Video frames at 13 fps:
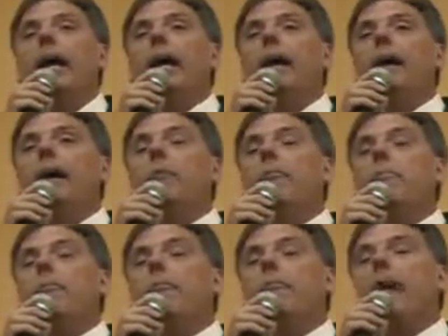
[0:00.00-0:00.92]

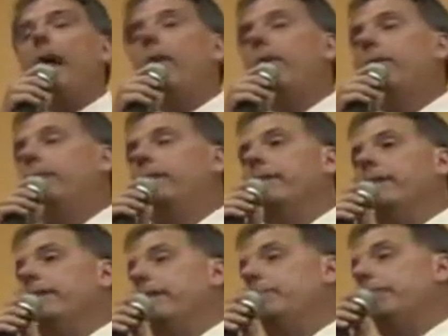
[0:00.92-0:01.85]
Now,
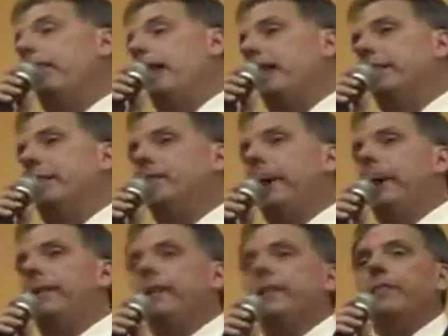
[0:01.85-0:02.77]
let's be honest
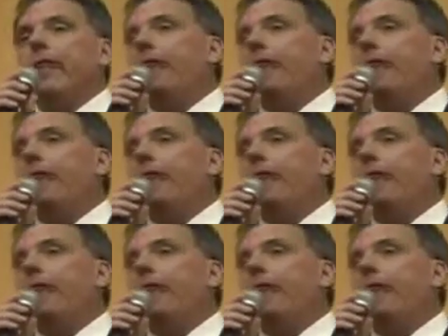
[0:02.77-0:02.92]
about this.